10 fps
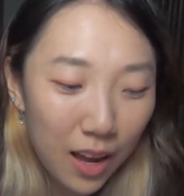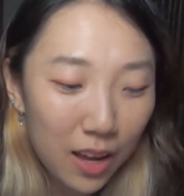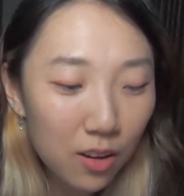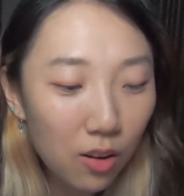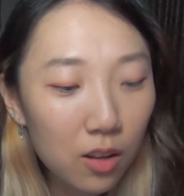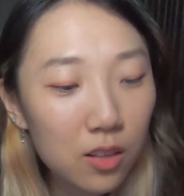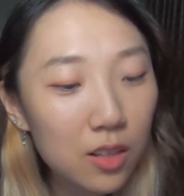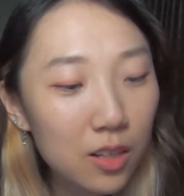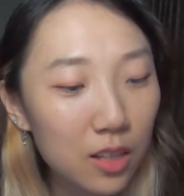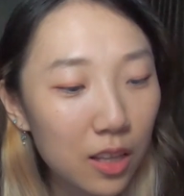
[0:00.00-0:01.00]
I got
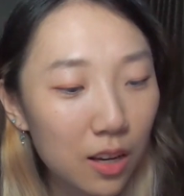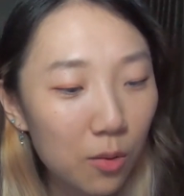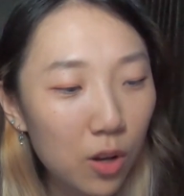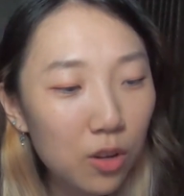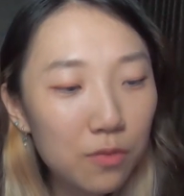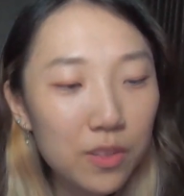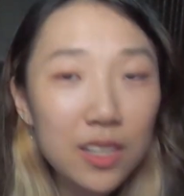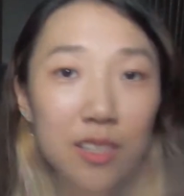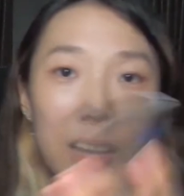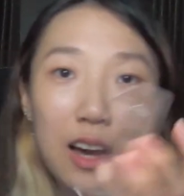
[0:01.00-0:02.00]
one of
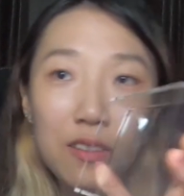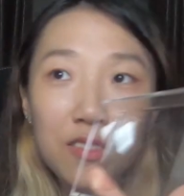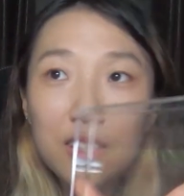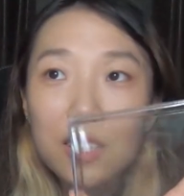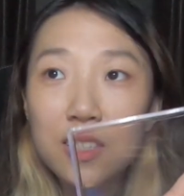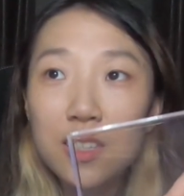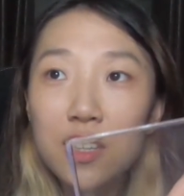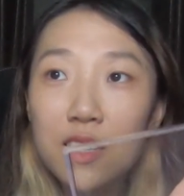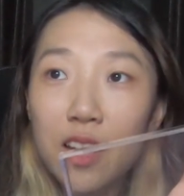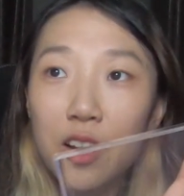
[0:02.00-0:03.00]
these covers
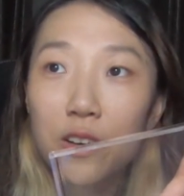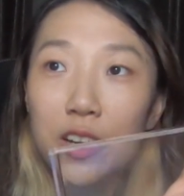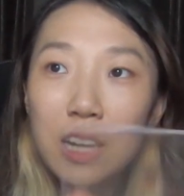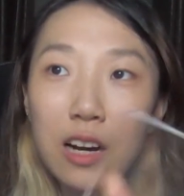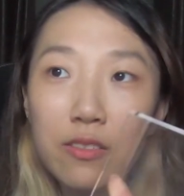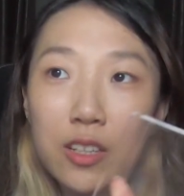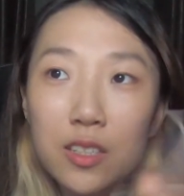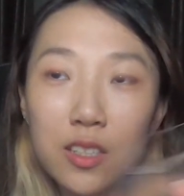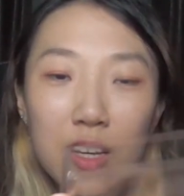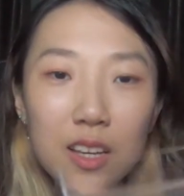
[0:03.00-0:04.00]
instead, these acrylic
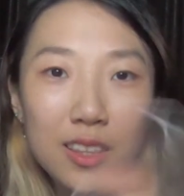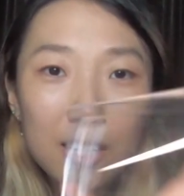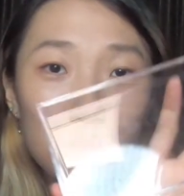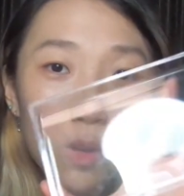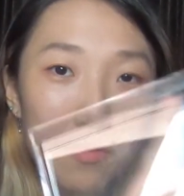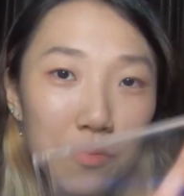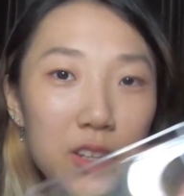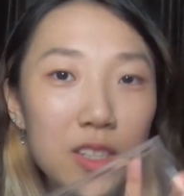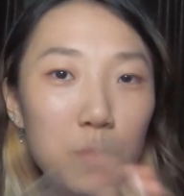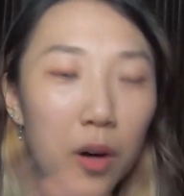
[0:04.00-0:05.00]
covers. This one
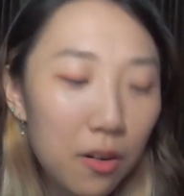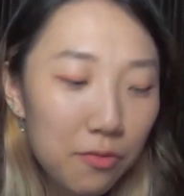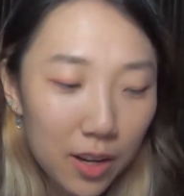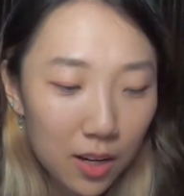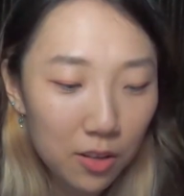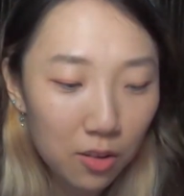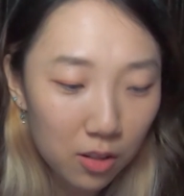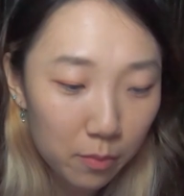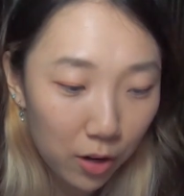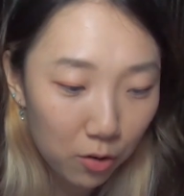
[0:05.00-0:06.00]
fits perfectly
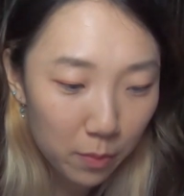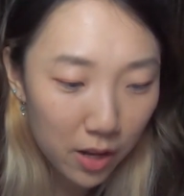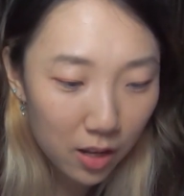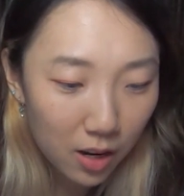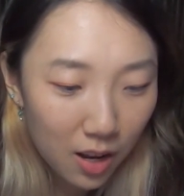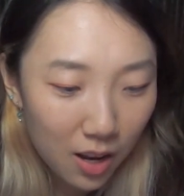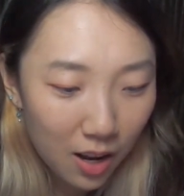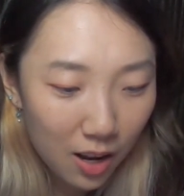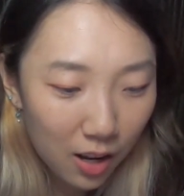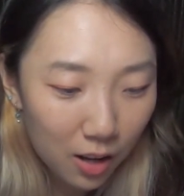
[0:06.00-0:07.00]
on the micro pad.
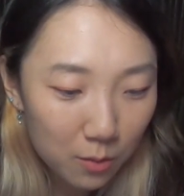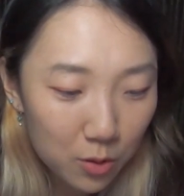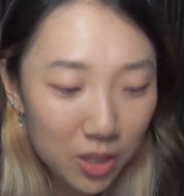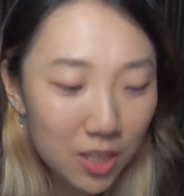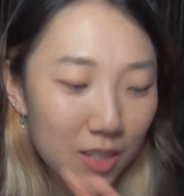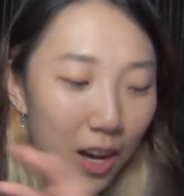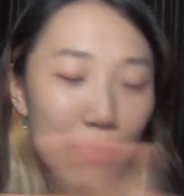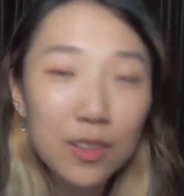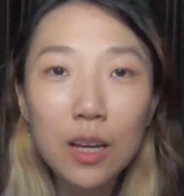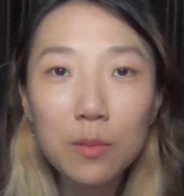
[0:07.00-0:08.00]
So it just
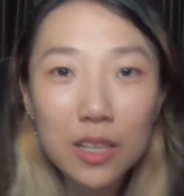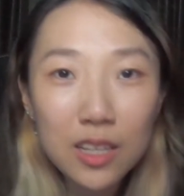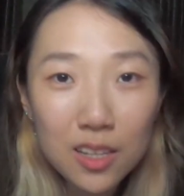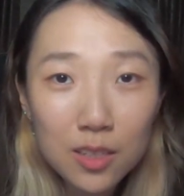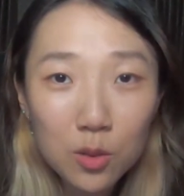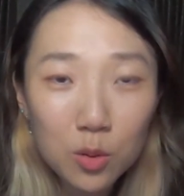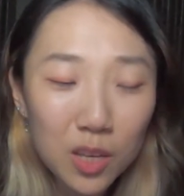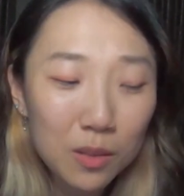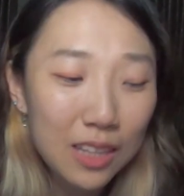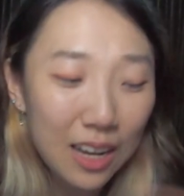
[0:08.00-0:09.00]
covers up the keys to
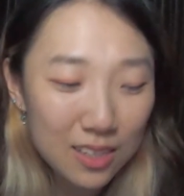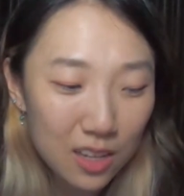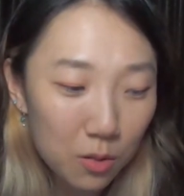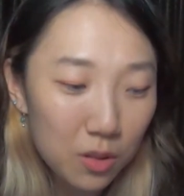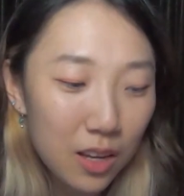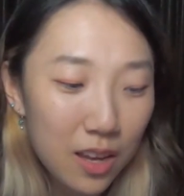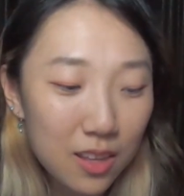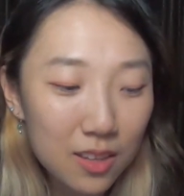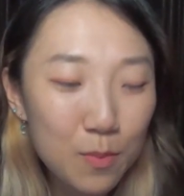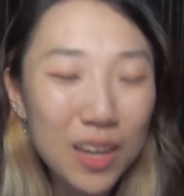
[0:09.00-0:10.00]
keep the dust out
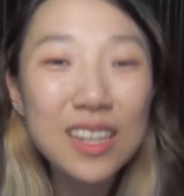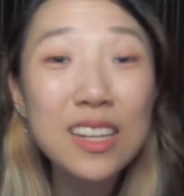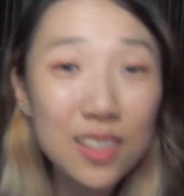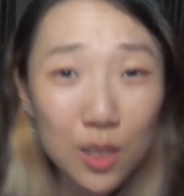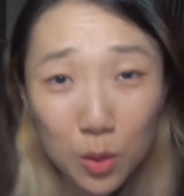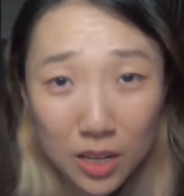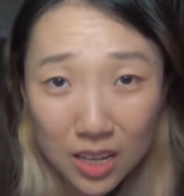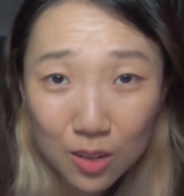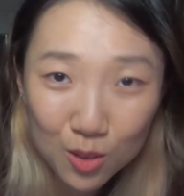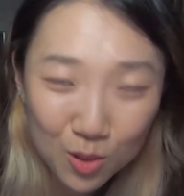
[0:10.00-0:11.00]
and make it easier to
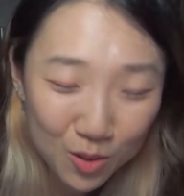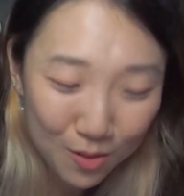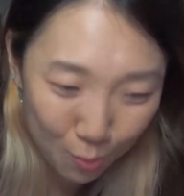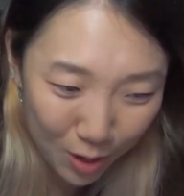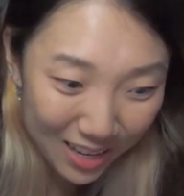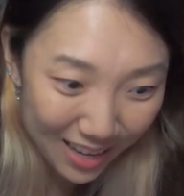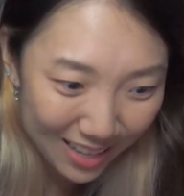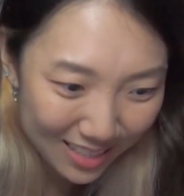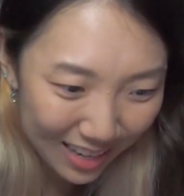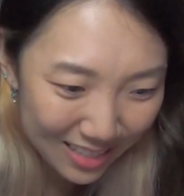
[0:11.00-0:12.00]
clean also when it
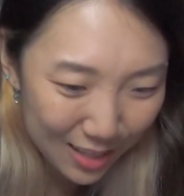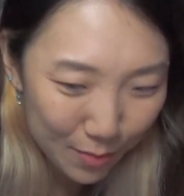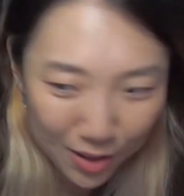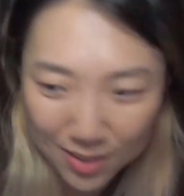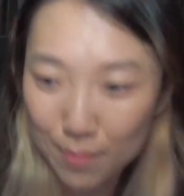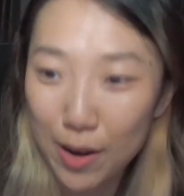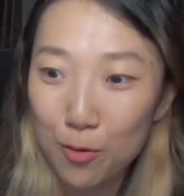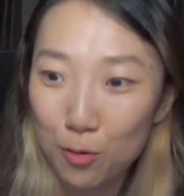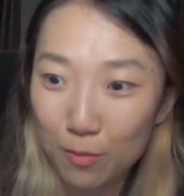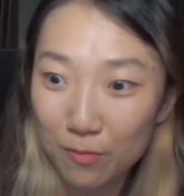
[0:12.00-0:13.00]
gets dusty, because my
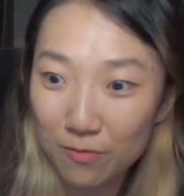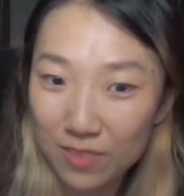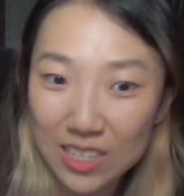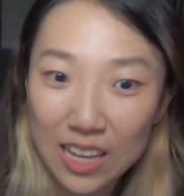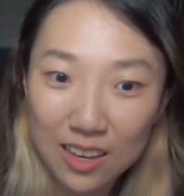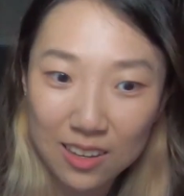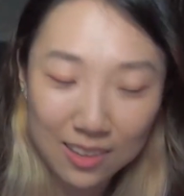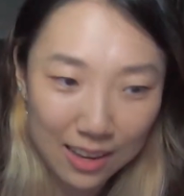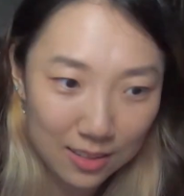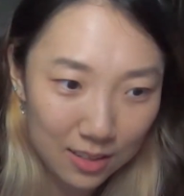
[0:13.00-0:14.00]
room is like
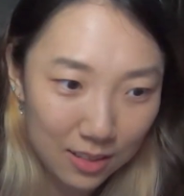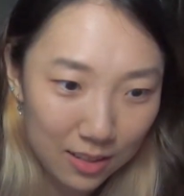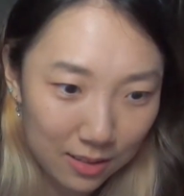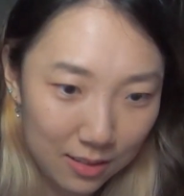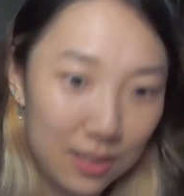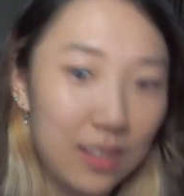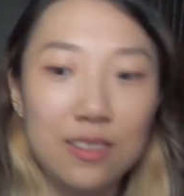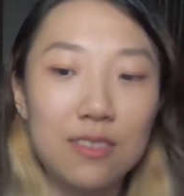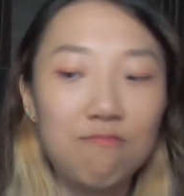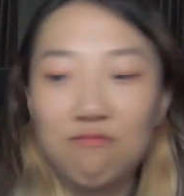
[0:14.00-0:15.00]
a desert. It's just